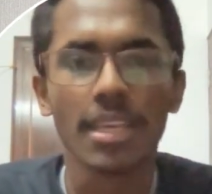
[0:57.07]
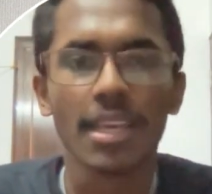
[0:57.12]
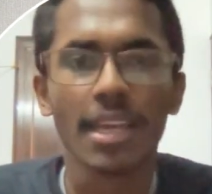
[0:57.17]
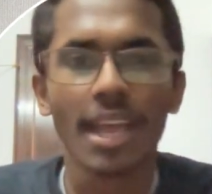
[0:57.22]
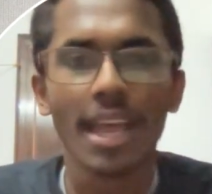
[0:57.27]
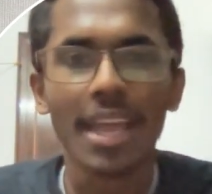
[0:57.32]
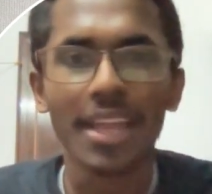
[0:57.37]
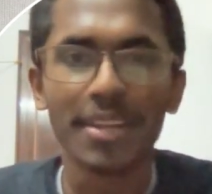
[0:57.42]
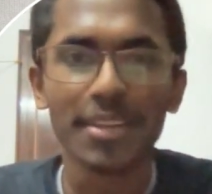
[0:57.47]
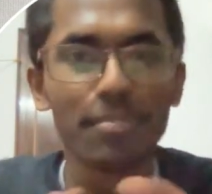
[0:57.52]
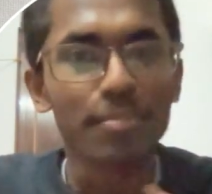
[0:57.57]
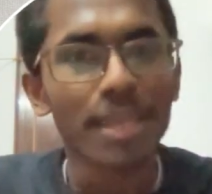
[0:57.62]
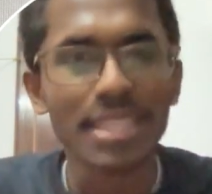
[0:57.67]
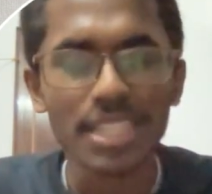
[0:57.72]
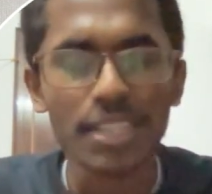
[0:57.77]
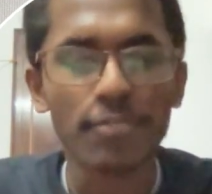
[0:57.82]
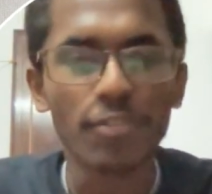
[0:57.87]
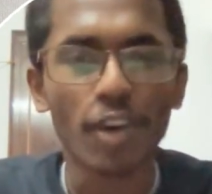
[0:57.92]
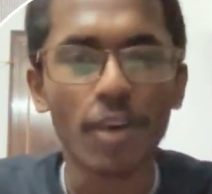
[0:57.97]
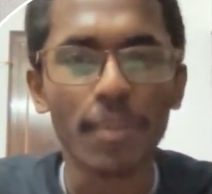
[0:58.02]
And in
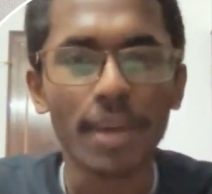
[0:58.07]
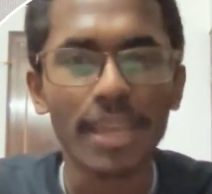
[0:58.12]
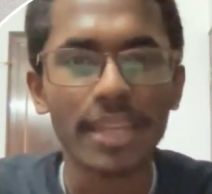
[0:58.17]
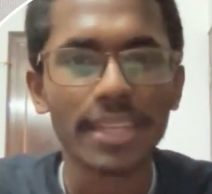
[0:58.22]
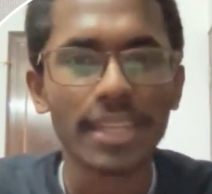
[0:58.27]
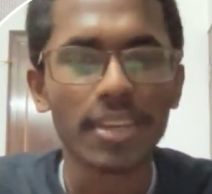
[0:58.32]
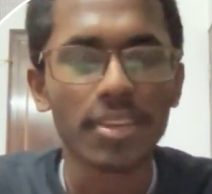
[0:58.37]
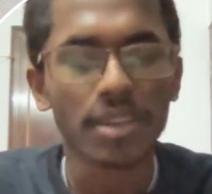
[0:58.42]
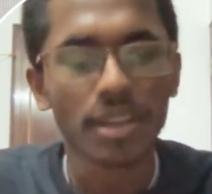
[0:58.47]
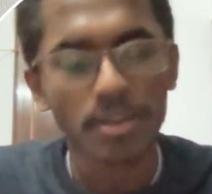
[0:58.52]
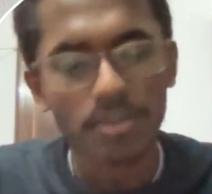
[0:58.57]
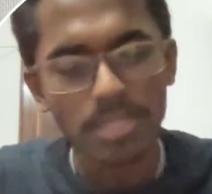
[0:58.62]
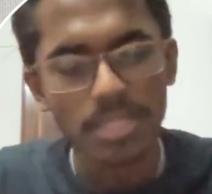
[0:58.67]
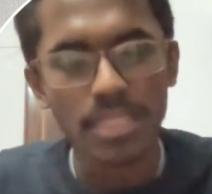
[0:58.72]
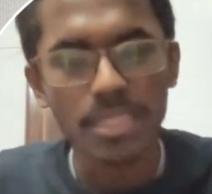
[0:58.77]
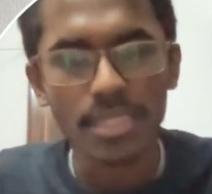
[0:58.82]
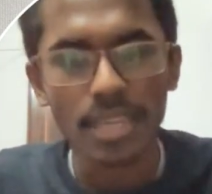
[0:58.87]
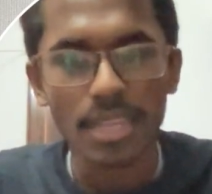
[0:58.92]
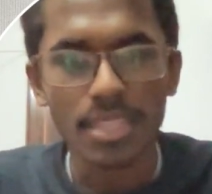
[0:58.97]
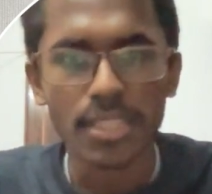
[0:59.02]
basic formality, I, I was
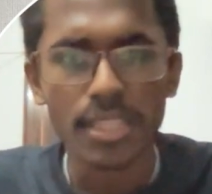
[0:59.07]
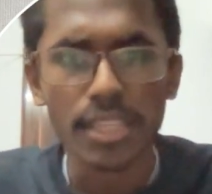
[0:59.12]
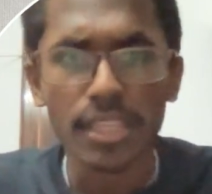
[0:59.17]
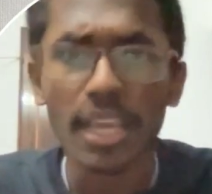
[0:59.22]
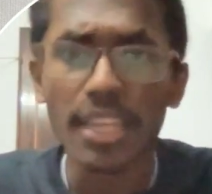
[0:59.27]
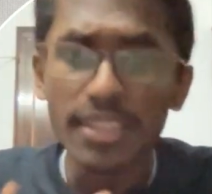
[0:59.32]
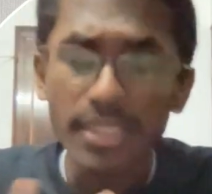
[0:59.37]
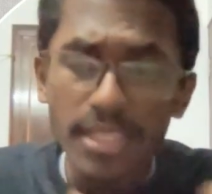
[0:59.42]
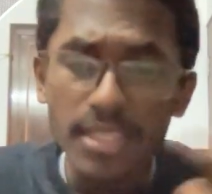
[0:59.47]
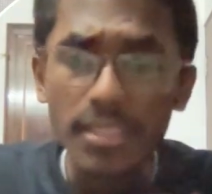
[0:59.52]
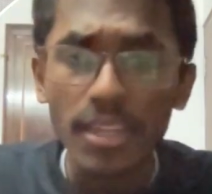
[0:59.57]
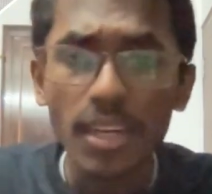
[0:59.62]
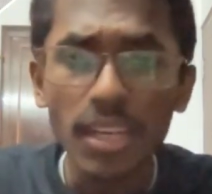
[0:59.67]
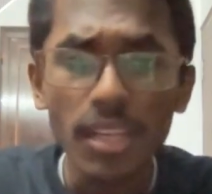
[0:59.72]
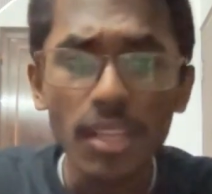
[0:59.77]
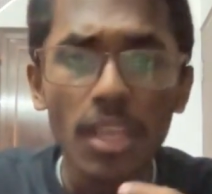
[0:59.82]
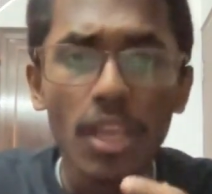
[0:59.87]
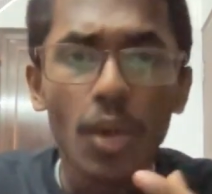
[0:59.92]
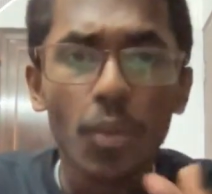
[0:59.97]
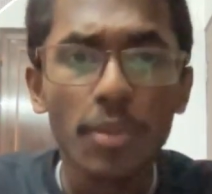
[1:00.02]
just asking. And this girl,
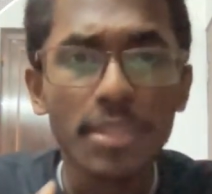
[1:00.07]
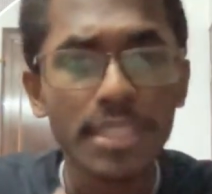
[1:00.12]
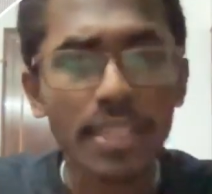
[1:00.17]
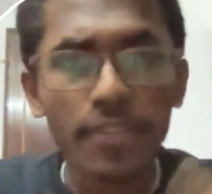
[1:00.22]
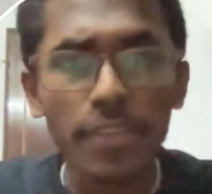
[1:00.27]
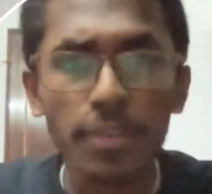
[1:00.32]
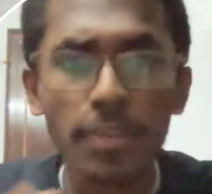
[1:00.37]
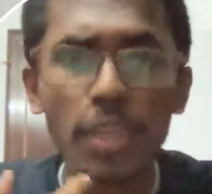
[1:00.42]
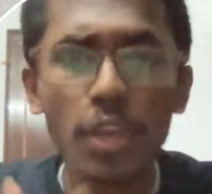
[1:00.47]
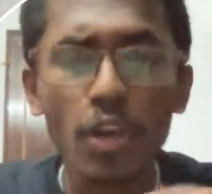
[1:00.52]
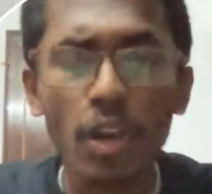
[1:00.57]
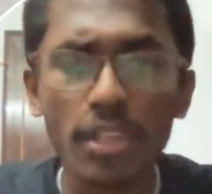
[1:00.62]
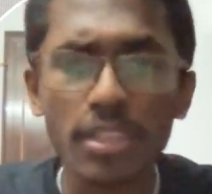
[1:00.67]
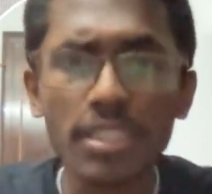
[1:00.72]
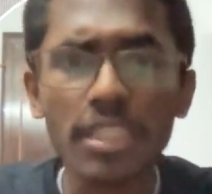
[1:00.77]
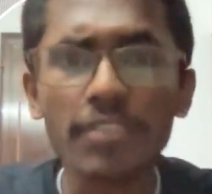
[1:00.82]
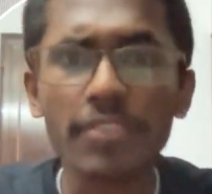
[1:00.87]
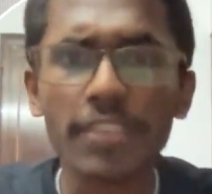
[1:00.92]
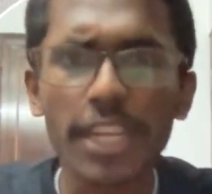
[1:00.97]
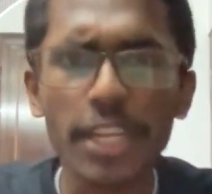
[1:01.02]
was giving me
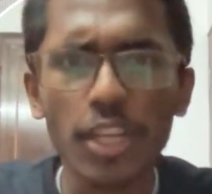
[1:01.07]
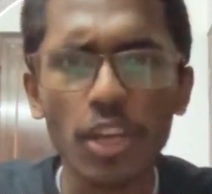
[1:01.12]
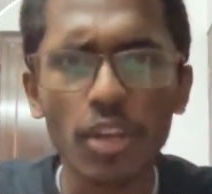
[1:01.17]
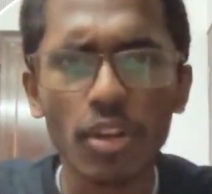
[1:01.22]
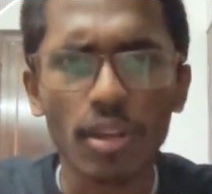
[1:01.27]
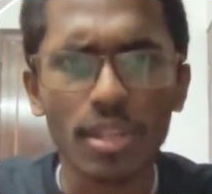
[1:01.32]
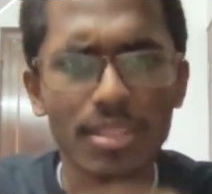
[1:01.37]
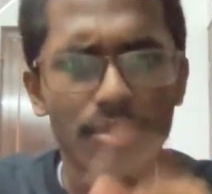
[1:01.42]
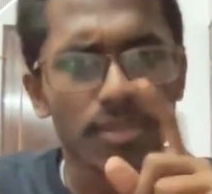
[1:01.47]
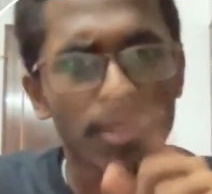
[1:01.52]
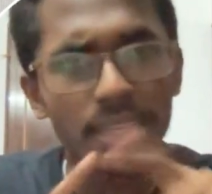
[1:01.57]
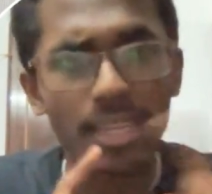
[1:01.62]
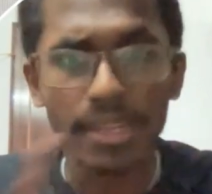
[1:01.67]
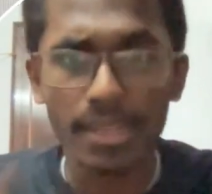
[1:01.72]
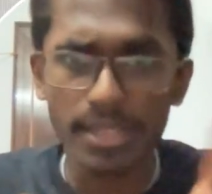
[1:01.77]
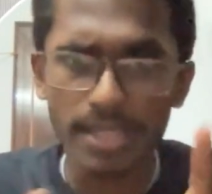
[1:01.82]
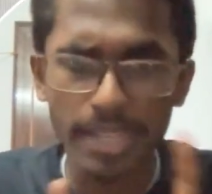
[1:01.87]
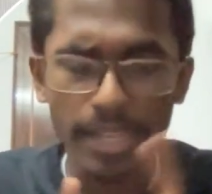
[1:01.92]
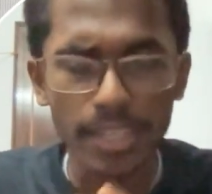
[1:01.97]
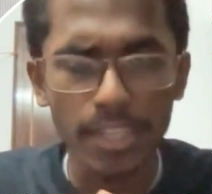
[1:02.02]
constant video calls, which I
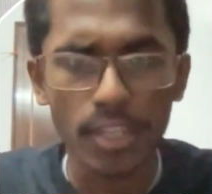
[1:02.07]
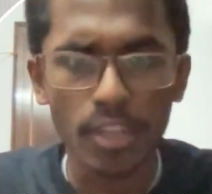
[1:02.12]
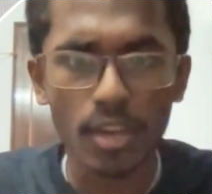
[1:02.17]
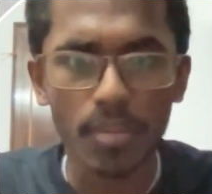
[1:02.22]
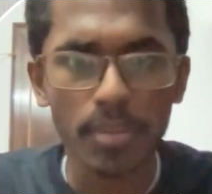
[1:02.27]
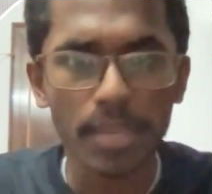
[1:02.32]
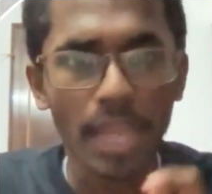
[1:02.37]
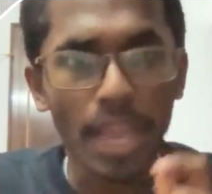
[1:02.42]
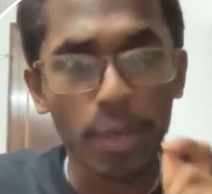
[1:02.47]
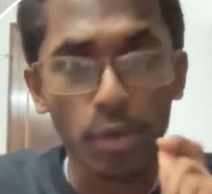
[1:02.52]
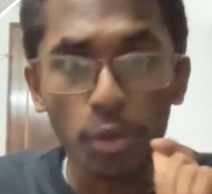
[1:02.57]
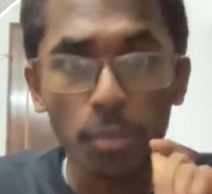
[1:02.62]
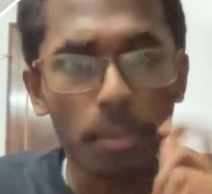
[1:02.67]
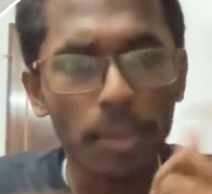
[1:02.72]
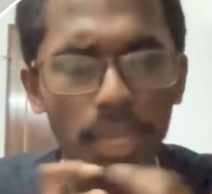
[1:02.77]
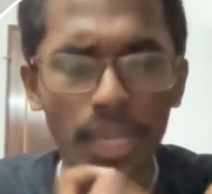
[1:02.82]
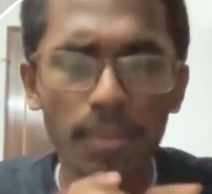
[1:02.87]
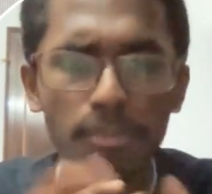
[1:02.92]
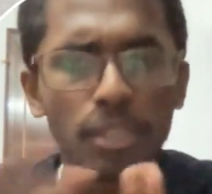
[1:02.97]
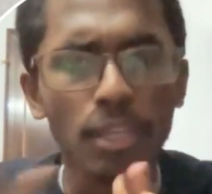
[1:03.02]
rejected normally. I don't
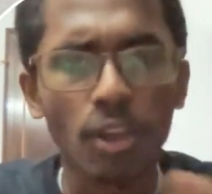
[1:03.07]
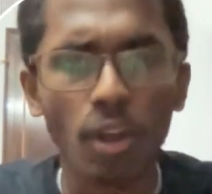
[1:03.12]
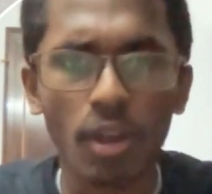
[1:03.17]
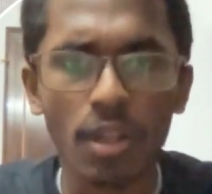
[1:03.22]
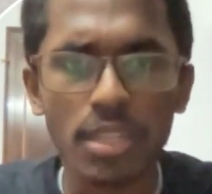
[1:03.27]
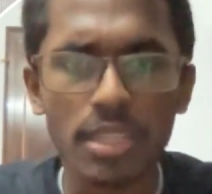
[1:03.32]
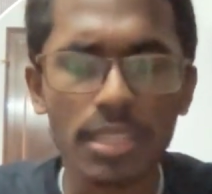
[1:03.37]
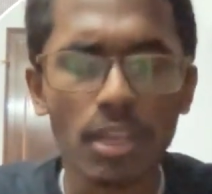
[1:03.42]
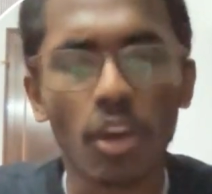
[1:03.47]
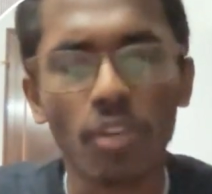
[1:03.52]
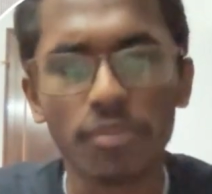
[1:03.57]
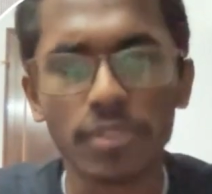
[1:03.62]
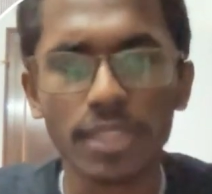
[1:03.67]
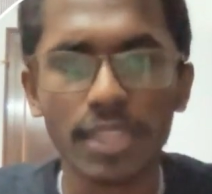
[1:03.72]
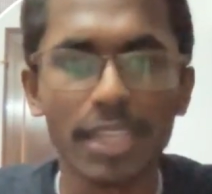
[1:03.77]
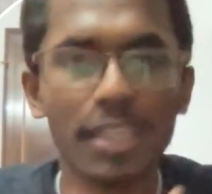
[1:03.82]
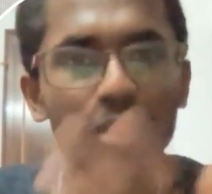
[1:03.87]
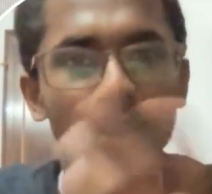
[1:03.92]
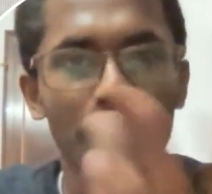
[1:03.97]
pick up the calls oftenly.